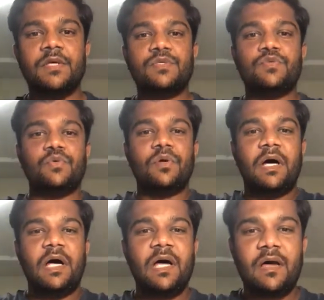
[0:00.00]
So
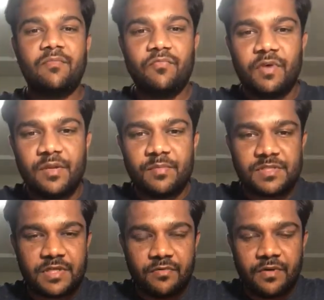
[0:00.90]
I am very
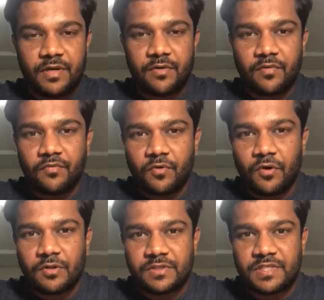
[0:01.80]
much aware of
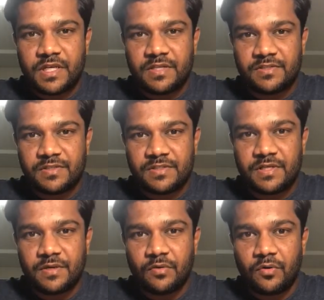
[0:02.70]
all the challenges
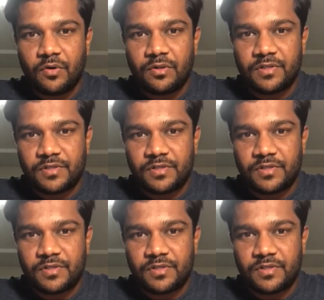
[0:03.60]
and all the